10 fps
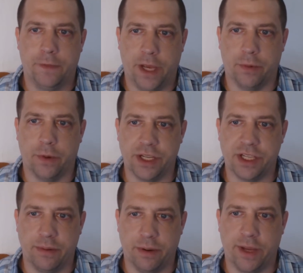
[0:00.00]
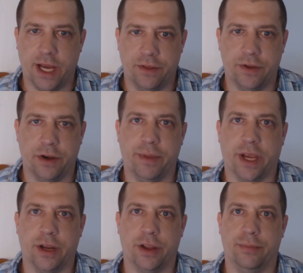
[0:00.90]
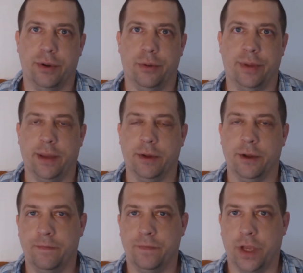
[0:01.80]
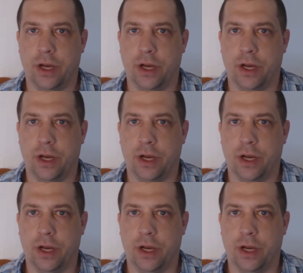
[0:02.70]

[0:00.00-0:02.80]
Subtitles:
they really seem to be out there to make another boat payment.